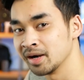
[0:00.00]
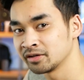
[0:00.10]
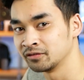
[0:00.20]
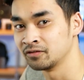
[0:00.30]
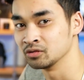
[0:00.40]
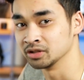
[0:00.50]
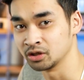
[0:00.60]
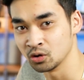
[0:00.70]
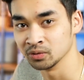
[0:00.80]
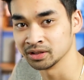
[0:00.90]
microphone
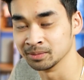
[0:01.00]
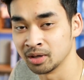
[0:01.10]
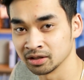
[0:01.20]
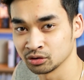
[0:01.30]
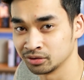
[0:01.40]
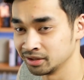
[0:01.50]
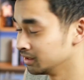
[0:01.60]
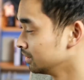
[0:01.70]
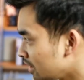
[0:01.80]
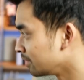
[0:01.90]
to go with the Mark
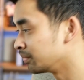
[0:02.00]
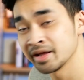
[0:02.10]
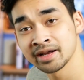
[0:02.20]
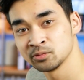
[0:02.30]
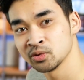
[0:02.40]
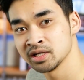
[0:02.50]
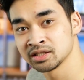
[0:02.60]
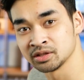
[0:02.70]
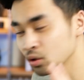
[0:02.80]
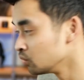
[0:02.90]
III. All right, but
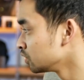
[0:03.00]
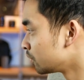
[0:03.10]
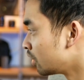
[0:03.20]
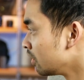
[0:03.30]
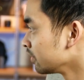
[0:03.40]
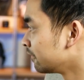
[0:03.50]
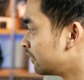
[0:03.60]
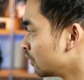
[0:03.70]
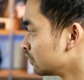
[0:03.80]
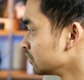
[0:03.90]
anyways, those were all the
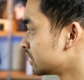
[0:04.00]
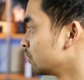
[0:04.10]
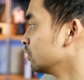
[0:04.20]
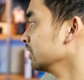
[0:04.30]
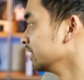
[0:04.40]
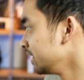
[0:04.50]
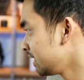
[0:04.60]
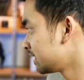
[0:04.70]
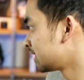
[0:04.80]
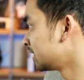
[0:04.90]
photos that were
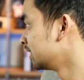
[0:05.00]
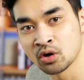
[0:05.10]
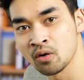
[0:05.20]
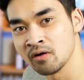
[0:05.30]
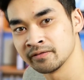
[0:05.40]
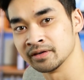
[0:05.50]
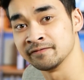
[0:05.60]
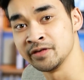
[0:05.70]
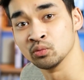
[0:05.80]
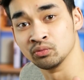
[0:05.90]
leaked. Let's go over
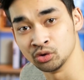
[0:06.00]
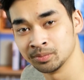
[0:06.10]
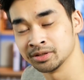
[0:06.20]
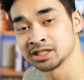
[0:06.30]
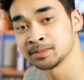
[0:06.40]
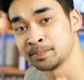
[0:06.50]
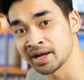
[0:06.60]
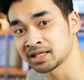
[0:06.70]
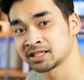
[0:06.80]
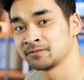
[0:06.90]
a few rumored
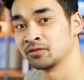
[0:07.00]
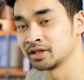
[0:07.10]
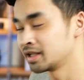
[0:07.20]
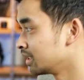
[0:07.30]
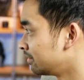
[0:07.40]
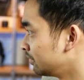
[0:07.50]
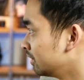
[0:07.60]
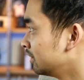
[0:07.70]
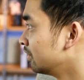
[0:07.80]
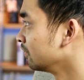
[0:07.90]
specs for the
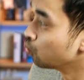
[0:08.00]
camera.